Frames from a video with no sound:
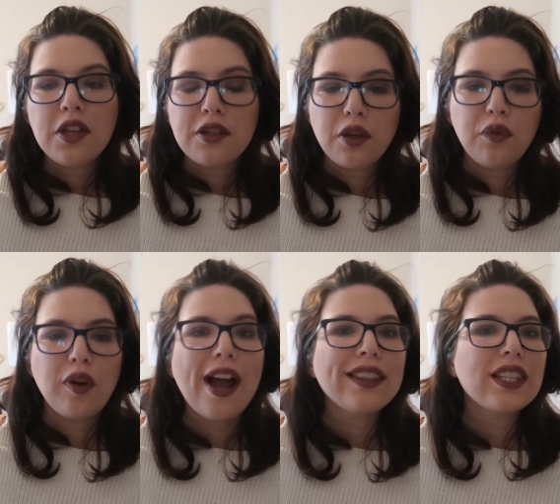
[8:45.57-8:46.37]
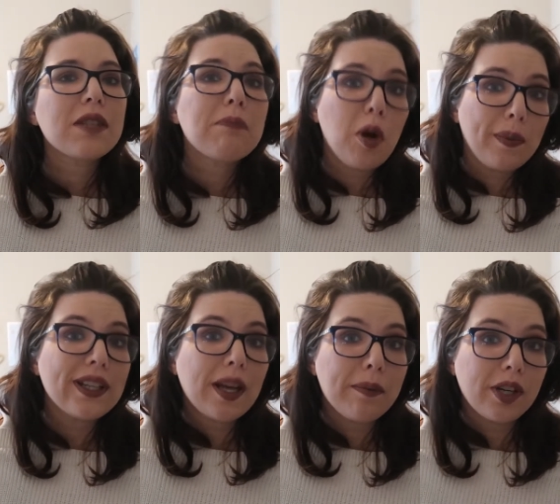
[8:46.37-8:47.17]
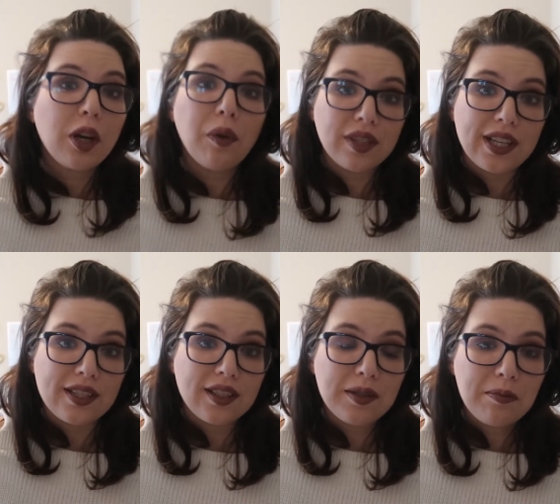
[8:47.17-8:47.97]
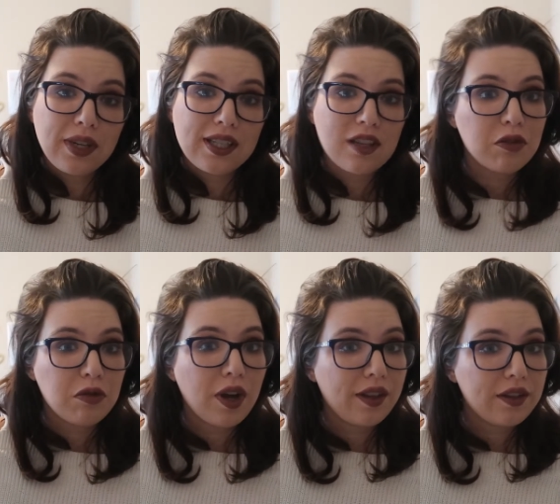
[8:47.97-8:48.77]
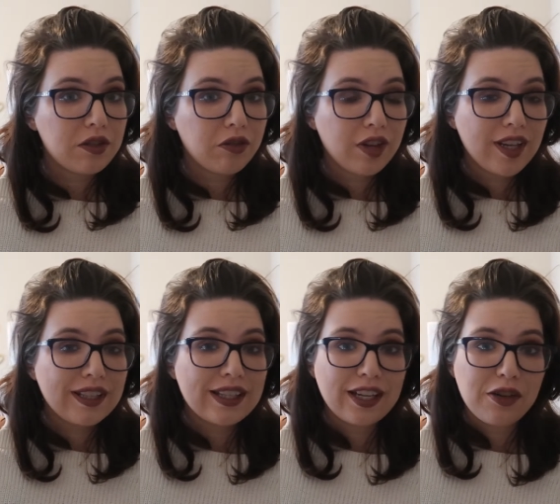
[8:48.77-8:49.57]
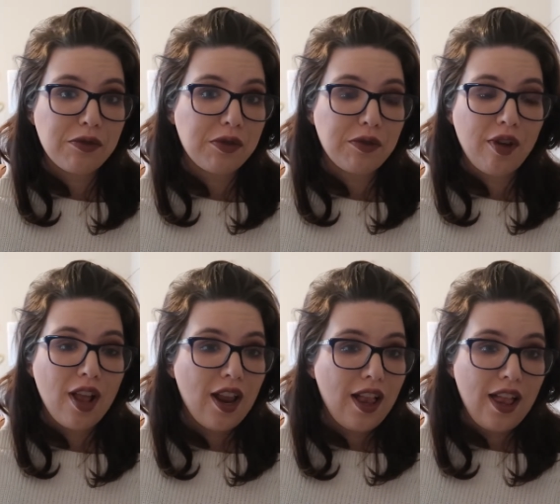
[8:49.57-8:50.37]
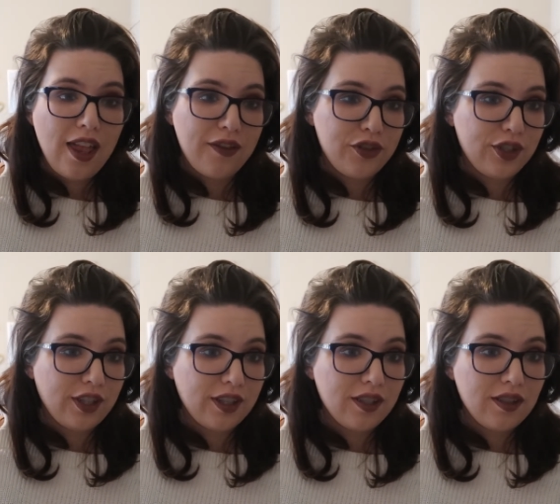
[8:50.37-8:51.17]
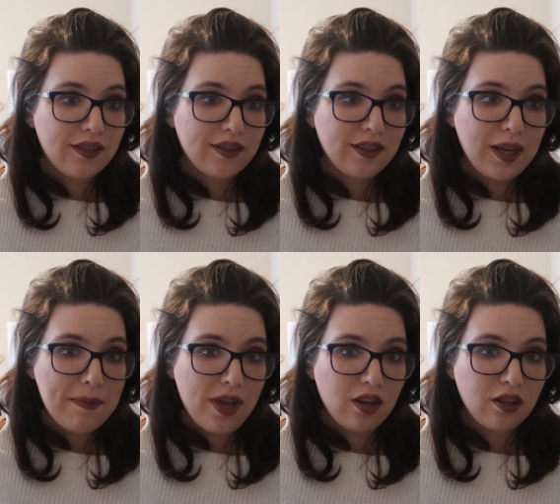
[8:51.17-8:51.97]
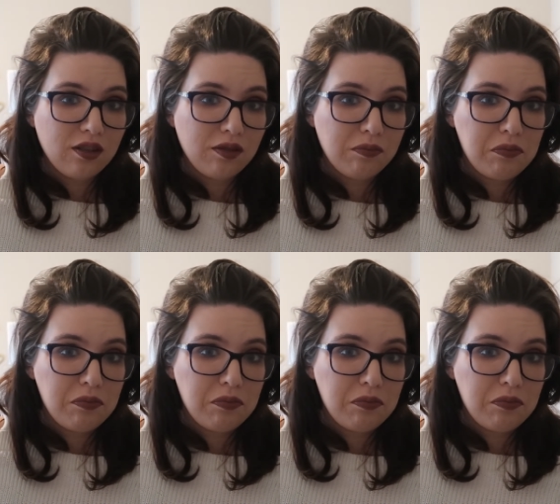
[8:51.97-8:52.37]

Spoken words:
So for at this moment, I'm gonna go with Tessa, because I don't know how the story ends, and I don't know if she does get better.